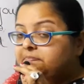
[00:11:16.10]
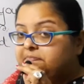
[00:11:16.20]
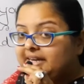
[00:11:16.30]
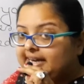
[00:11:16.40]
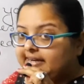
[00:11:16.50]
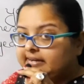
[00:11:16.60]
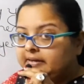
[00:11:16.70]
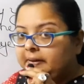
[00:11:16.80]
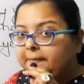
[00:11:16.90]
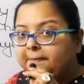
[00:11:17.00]
played.
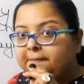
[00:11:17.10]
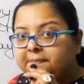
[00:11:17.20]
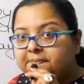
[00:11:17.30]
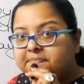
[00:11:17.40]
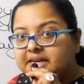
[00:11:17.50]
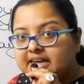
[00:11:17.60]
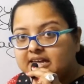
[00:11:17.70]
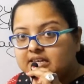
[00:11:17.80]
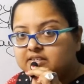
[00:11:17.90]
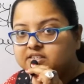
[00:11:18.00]
Play
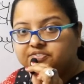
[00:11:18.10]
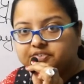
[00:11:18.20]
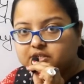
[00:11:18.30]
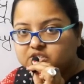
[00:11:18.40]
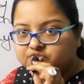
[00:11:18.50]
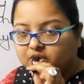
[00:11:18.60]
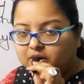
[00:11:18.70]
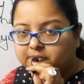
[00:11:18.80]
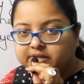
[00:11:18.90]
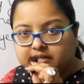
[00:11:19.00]
is the first form,
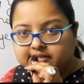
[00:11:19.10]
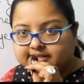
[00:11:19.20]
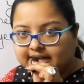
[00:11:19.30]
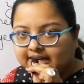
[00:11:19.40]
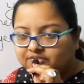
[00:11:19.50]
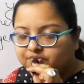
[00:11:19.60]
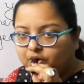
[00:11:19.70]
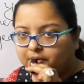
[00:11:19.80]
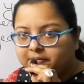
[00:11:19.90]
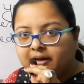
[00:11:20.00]
second
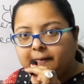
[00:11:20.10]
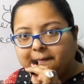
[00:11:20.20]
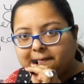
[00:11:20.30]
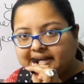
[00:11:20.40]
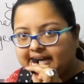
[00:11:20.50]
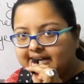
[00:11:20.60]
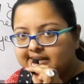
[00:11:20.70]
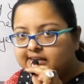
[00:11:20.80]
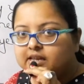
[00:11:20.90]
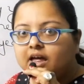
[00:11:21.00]
form
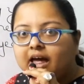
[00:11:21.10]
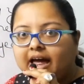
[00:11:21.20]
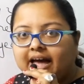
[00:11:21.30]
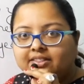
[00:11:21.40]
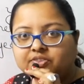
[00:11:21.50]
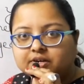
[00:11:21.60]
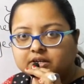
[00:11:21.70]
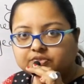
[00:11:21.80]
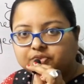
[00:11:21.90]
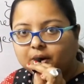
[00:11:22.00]
played, and
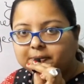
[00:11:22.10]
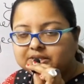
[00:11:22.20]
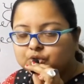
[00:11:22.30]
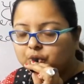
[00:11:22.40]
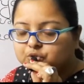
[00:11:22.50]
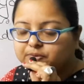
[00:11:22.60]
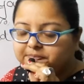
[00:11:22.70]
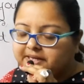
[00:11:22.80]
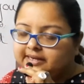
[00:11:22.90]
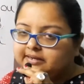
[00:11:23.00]
third form is also
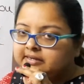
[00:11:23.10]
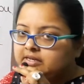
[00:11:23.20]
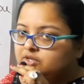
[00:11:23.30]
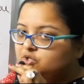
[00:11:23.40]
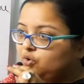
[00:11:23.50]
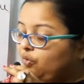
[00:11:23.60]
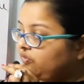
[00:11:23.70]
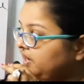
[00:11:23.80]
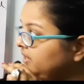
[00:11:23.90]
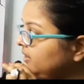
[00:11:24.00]
played. So
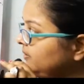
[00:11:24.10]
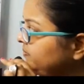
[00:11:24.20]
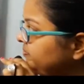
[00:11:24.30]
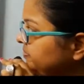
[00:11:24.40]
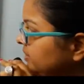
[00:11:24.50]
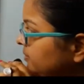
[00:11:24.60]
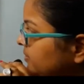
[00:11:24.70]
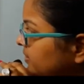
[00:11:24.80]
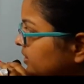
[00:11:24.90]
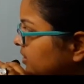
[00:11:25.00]
over here
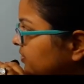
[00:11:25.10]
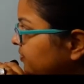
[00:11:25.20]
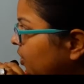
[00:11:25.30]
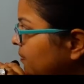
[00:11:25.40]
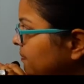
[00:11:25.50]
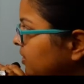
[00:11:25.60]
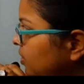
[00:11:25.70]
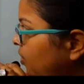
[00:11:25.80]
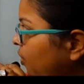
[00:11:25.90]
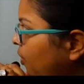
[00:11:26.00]
third form
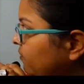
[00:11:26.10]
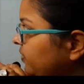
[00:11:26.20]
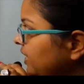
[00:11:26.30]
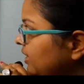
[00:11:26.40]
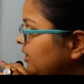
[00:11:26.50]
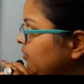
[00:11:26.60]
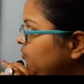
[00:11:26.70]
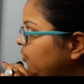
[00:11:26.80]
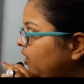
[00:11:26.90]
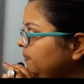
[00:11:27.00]
of the
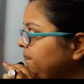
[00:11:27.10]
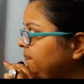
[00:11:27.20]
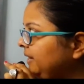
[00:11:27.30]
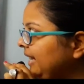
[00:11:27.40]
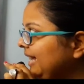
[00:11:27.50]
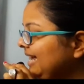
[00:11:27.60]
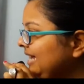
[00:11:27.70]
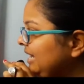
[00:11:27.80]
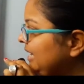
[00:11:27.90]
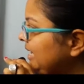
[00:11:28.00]
word play
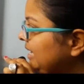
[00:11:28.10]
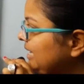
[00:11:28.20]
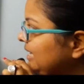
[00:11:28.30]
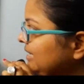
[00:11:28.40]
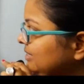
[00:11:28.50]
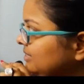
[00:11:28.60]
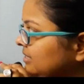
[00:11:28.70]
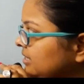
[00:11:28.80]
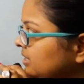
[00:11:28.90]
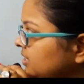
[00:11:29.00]
is
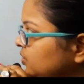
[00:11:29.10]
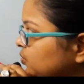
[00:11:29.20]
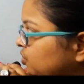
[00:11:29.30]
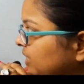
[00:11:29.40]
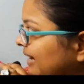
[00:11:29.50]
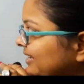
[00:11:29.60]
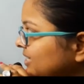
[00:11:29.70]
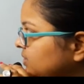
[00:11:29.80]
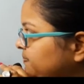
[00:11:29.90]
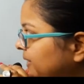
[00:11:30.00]
used, that
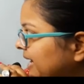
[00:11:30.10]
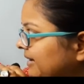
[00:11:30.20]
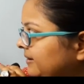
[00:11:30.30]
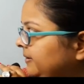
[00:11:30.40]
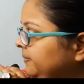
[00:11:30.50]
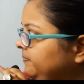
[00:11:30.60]
is played.